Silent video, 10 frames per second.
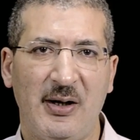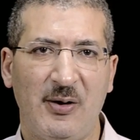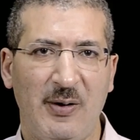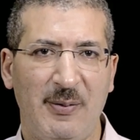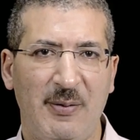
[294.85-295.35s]

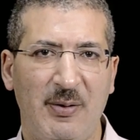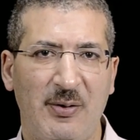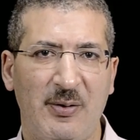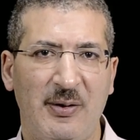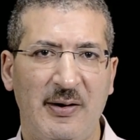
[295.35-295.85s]
We'll be able
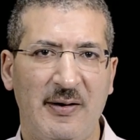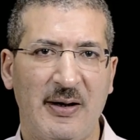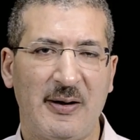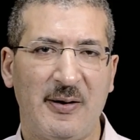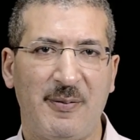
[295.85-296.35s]
to notice
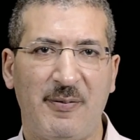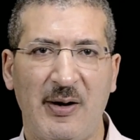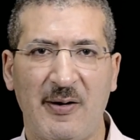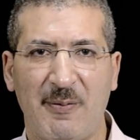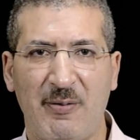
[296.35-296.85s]
that, for
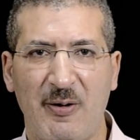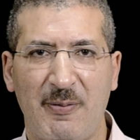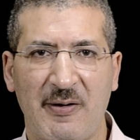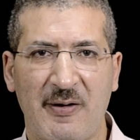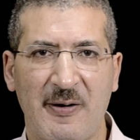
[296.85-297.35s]
example, a
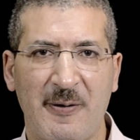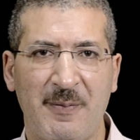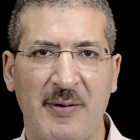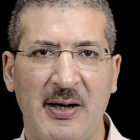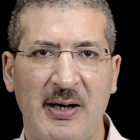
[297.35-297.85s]
person
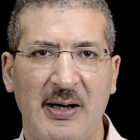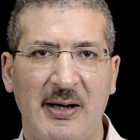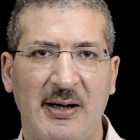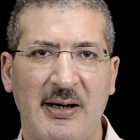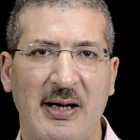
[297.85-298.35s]

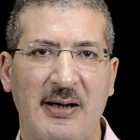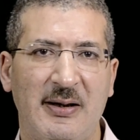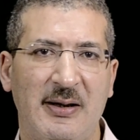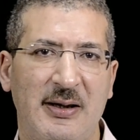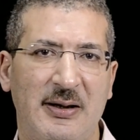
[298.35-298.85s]

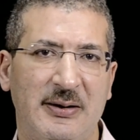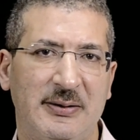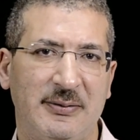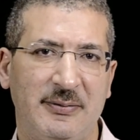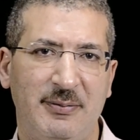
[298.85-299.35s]
can
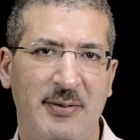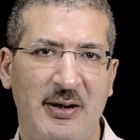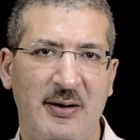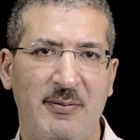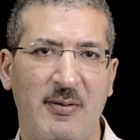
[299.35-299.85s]

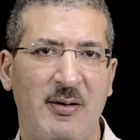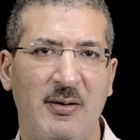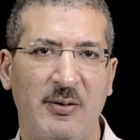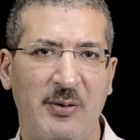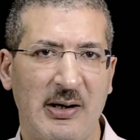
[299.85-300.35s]
be more
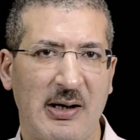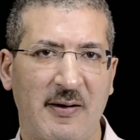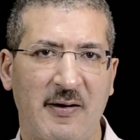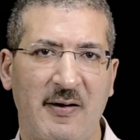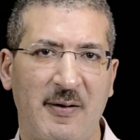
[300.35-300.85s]

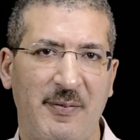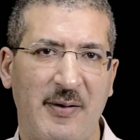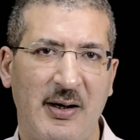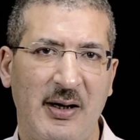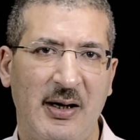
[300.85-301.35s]
relaxed,
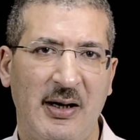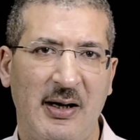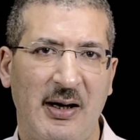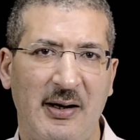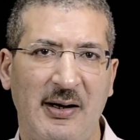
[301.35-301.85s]
and